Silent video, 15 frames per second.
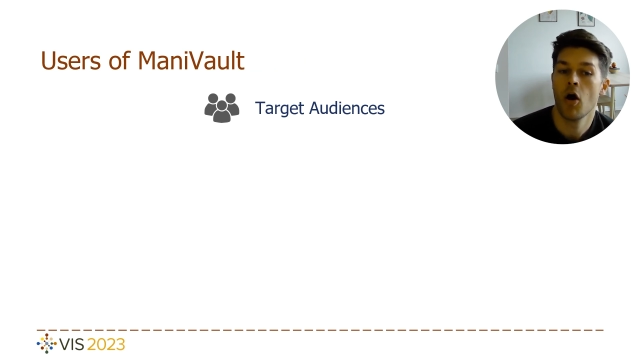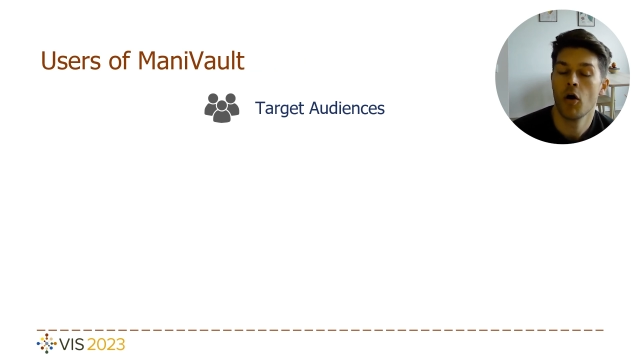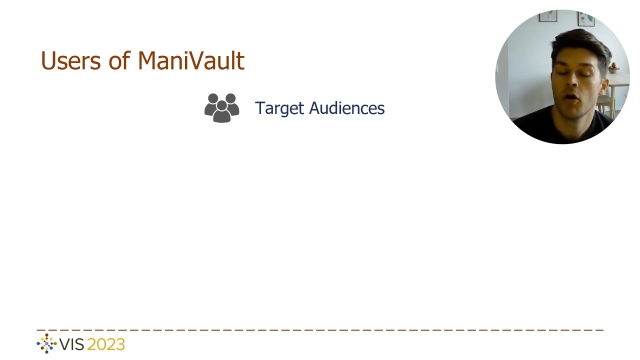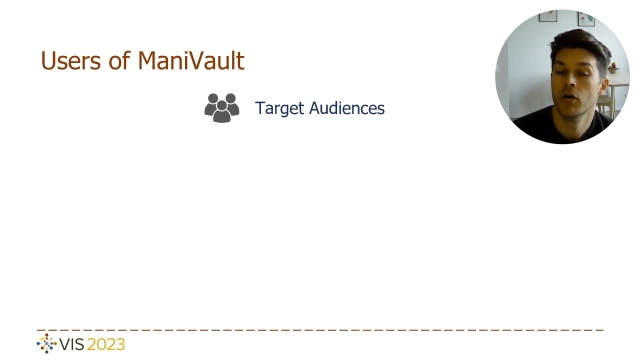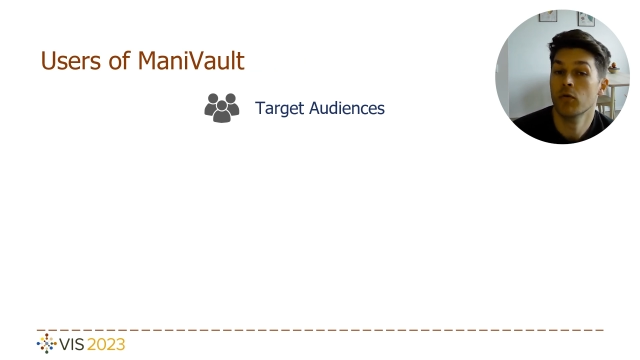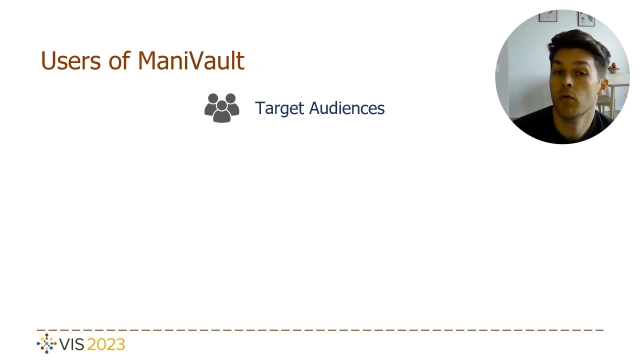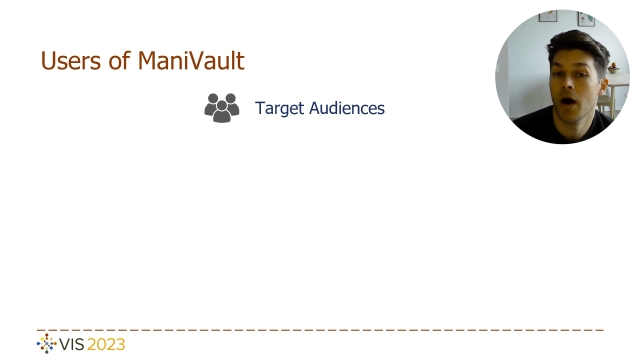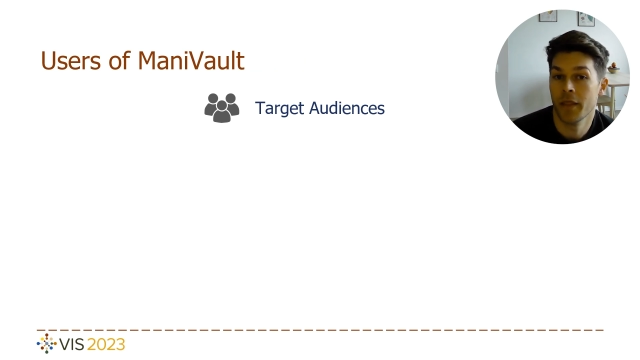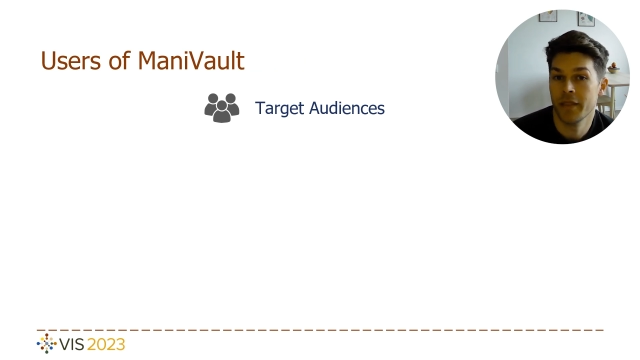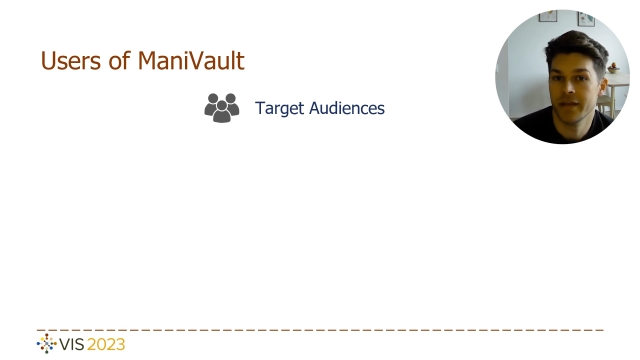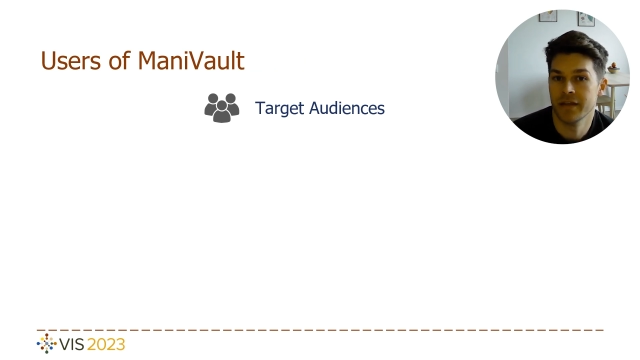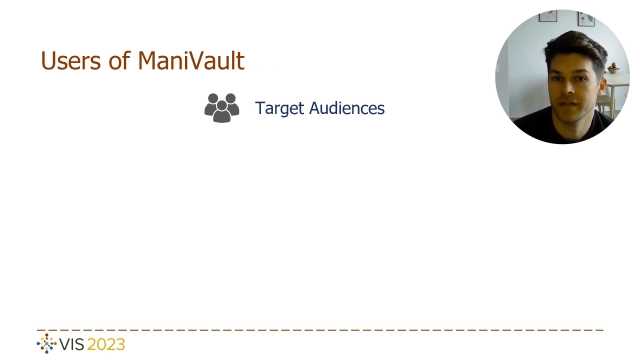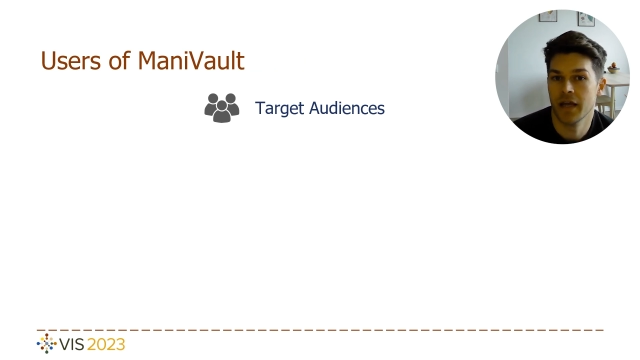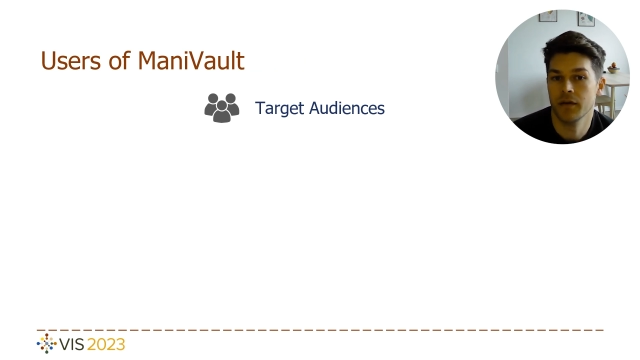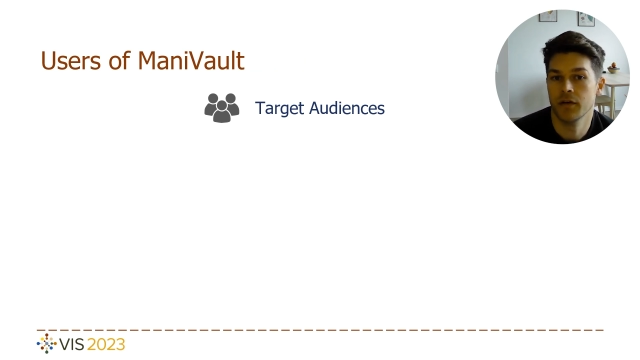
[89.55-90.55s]
who are the
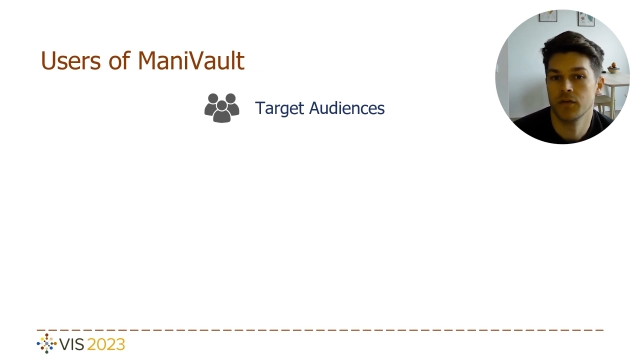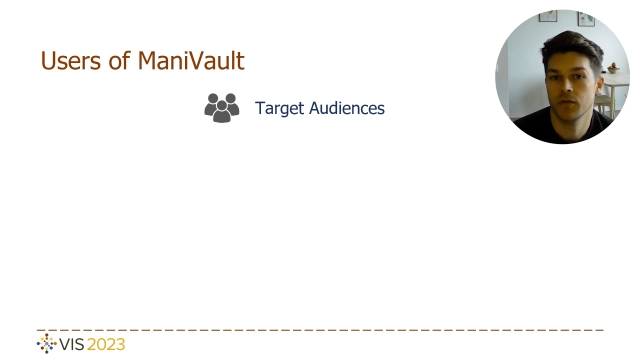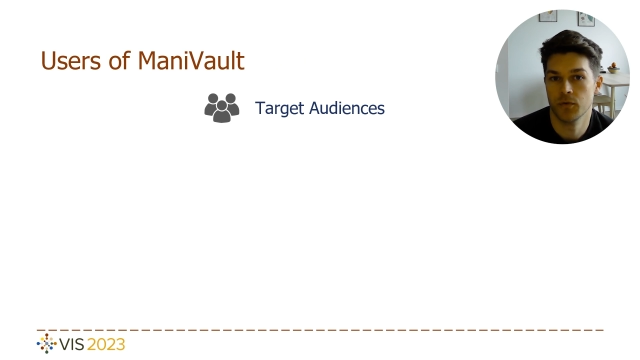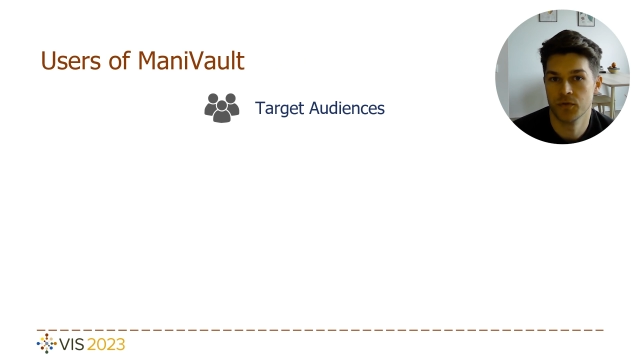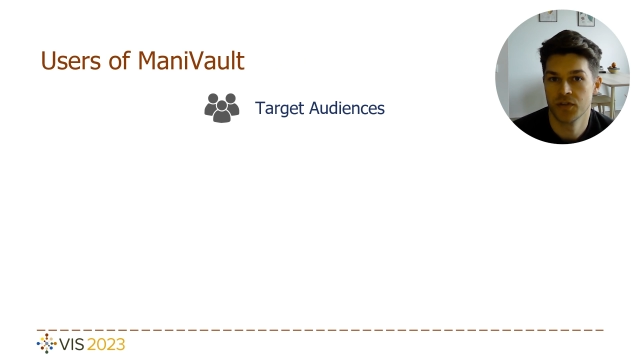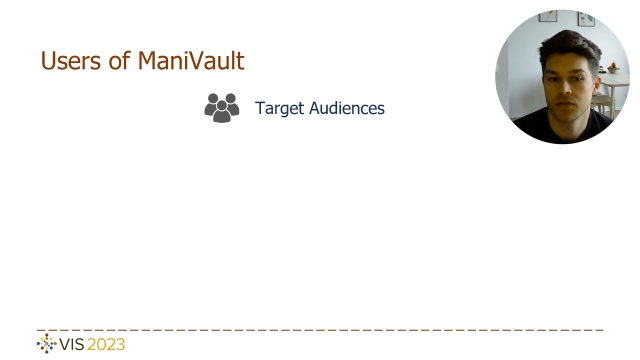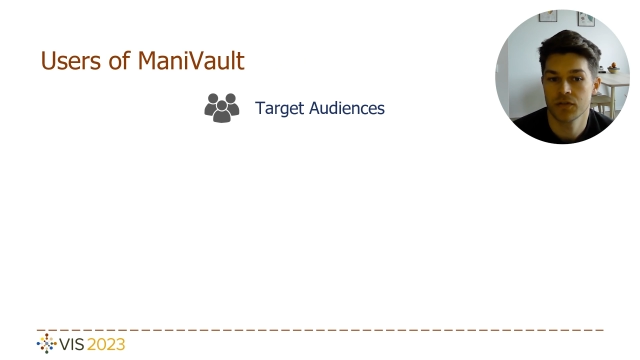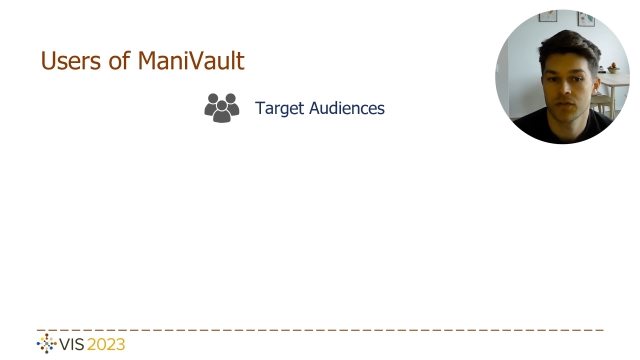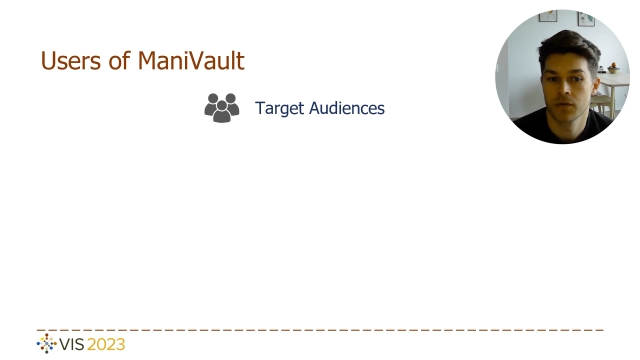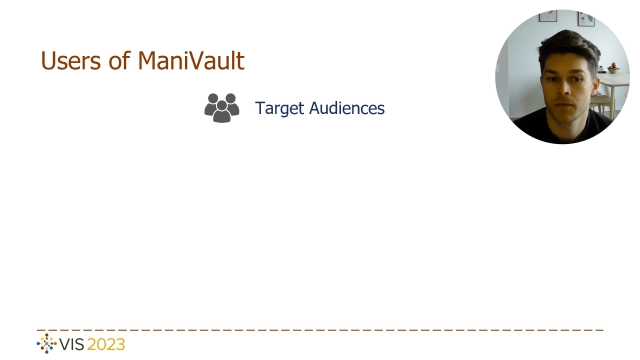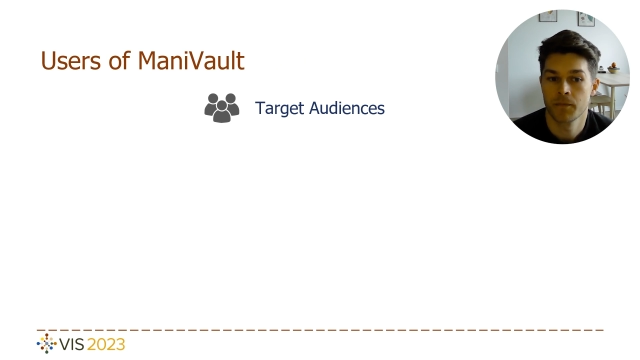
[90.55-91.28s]
intended users?